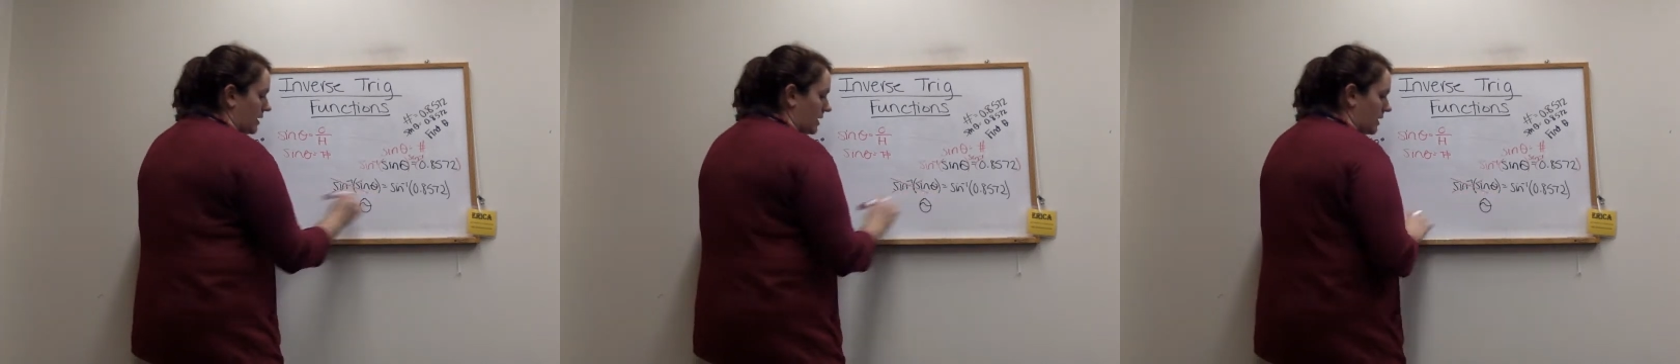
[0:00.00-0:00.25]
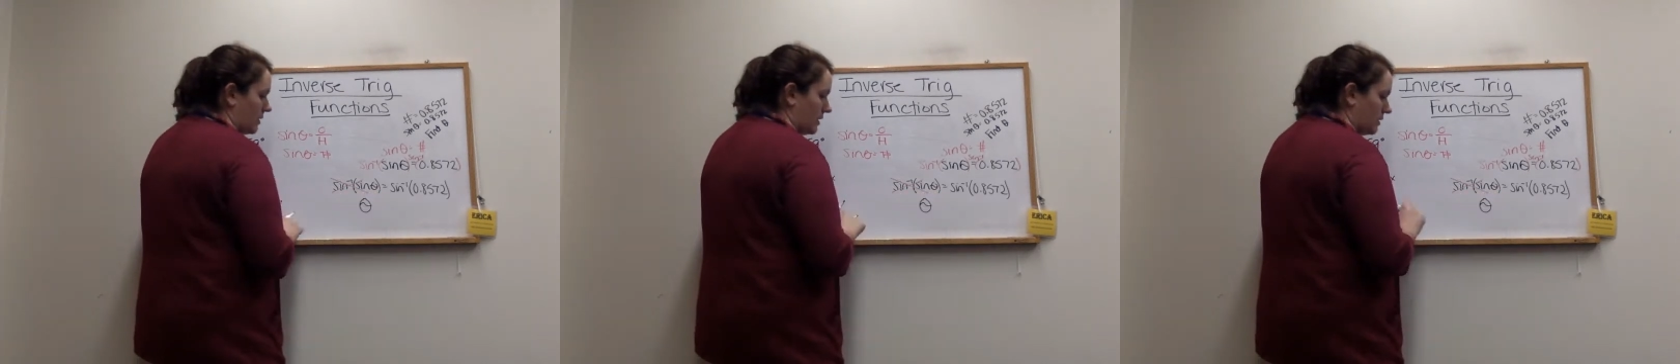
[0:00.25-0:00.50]
then
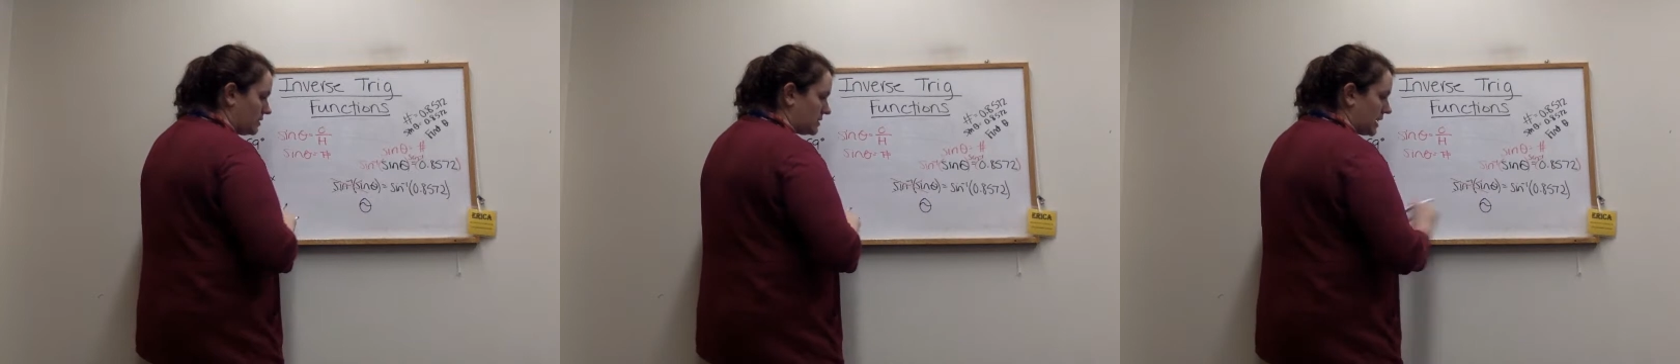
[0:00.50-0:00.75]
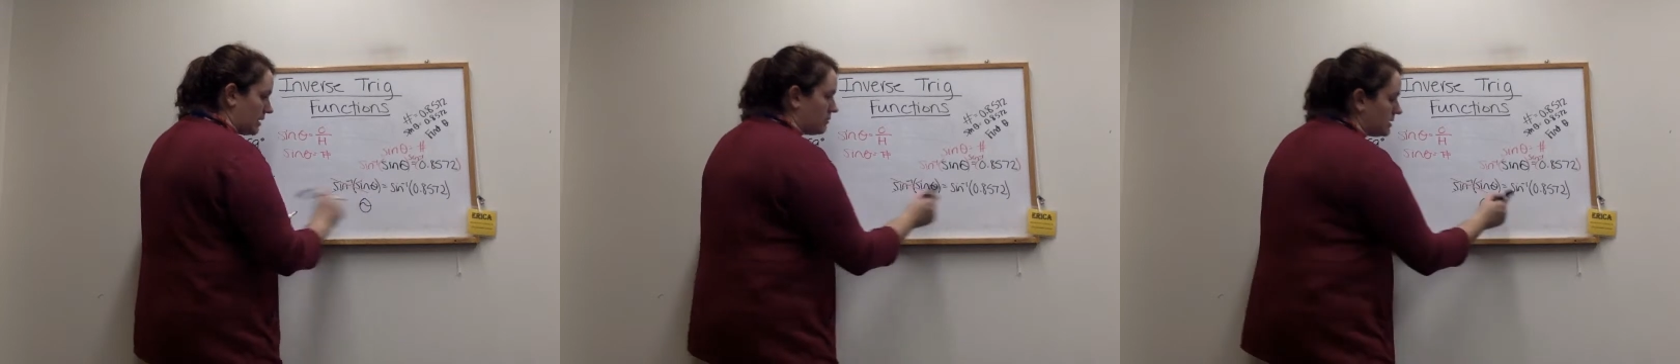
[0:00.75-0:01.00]
on the other
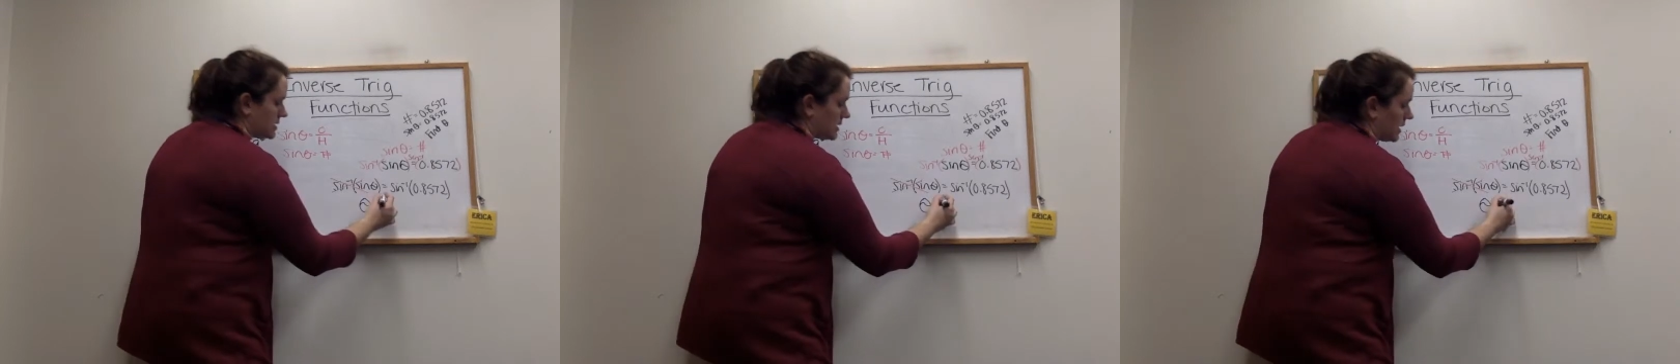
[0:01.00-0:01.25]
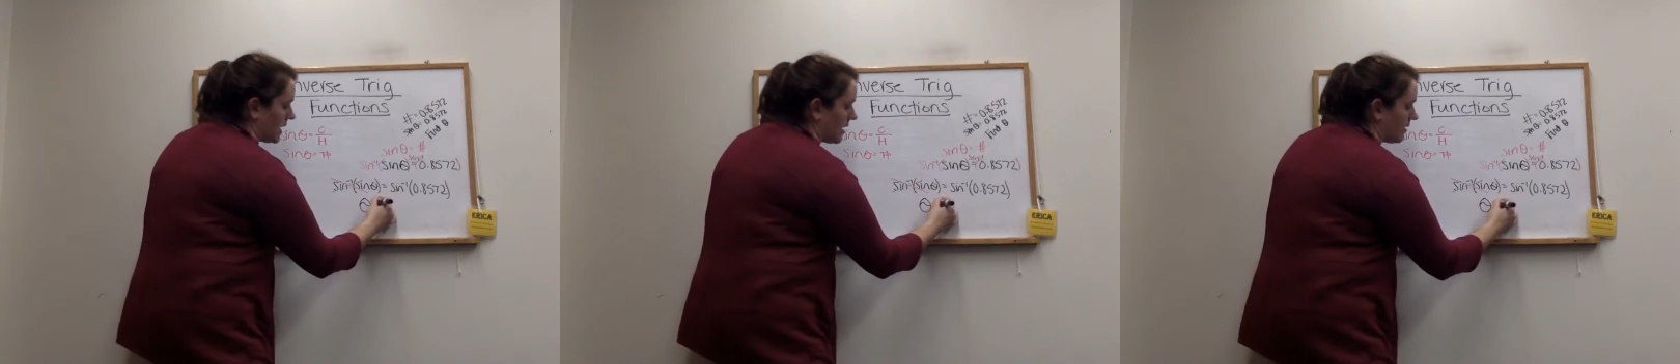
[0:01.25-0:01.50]
side we
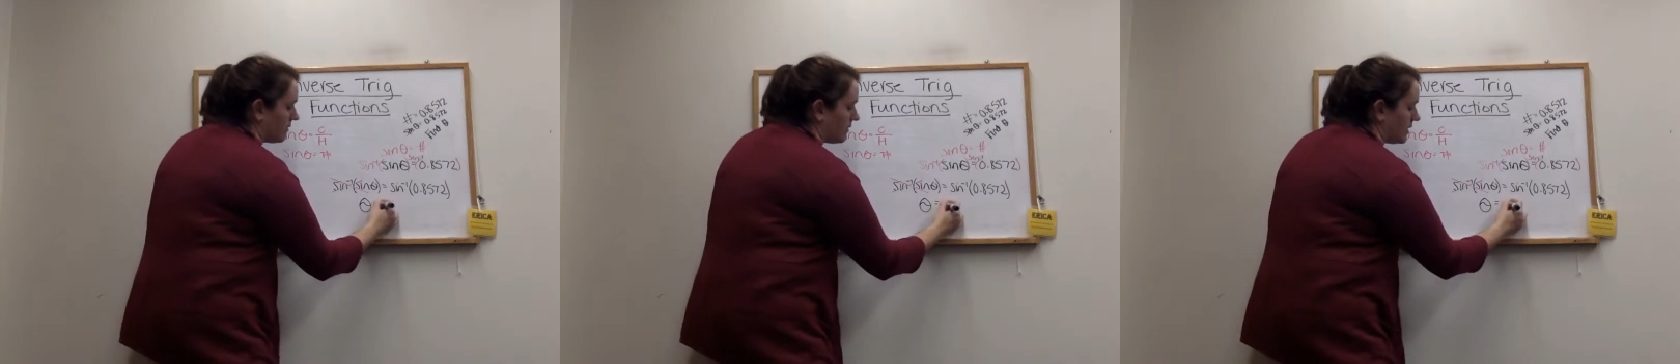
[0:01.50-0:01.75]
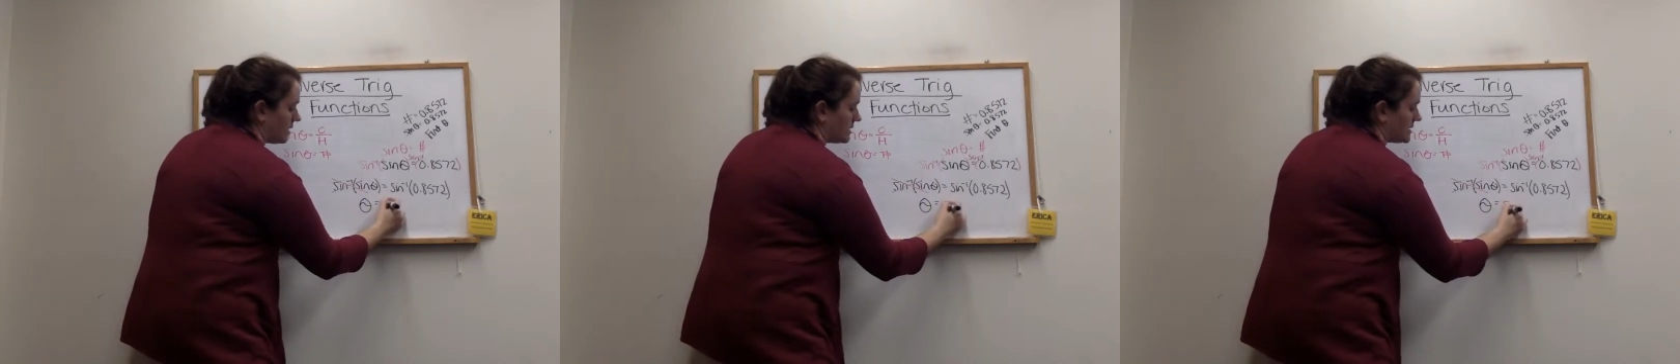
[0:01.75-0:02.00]
still have
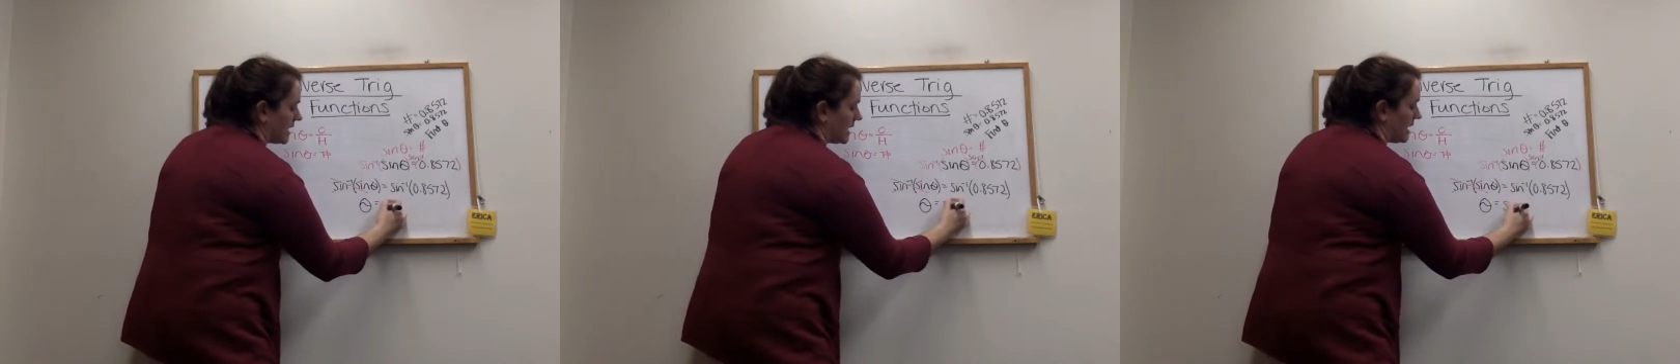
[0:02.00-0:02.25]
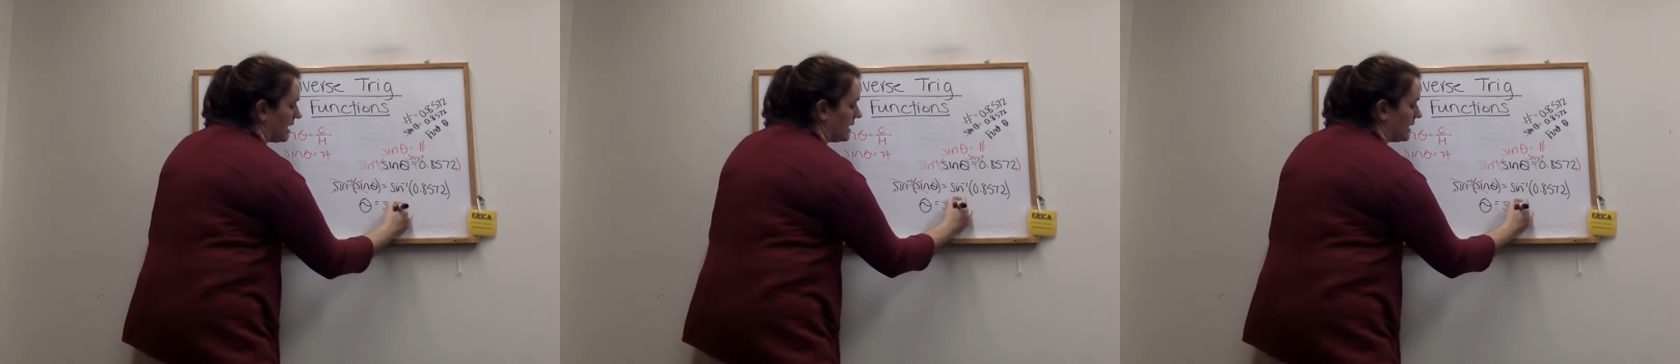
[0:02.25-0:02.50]

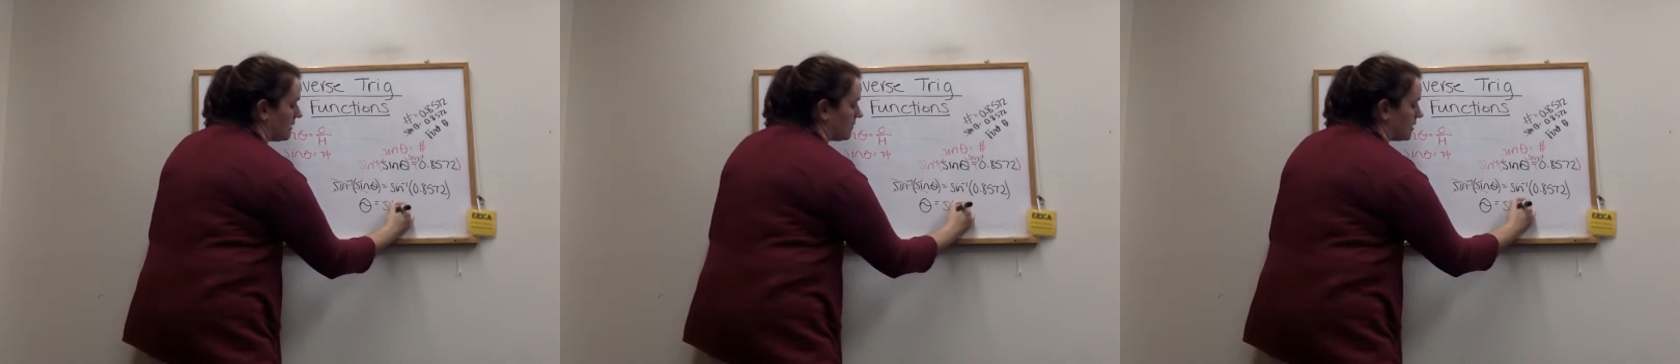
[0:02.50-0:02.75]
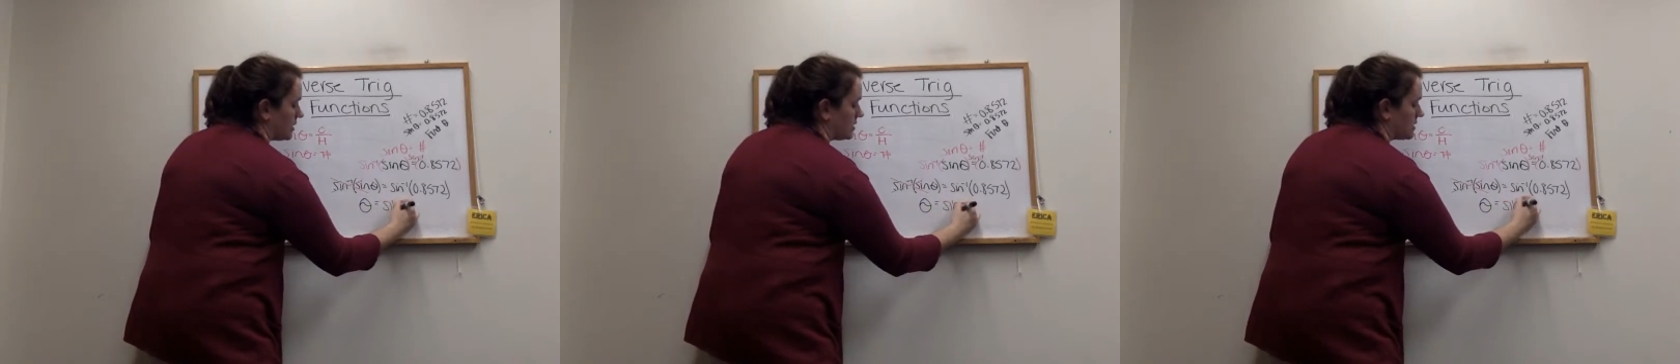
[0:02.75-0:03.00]
sine
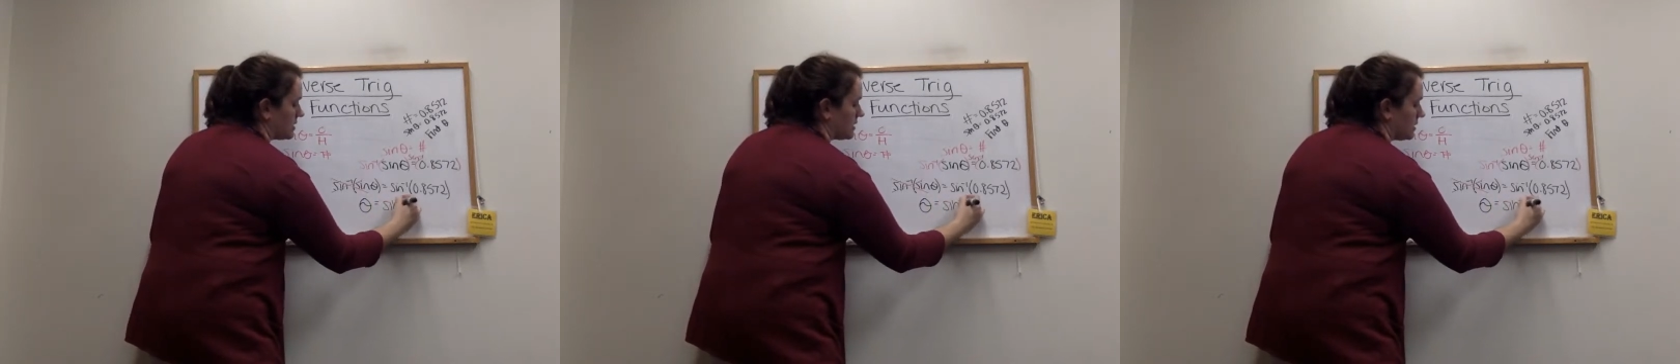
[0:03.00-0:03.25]
inverse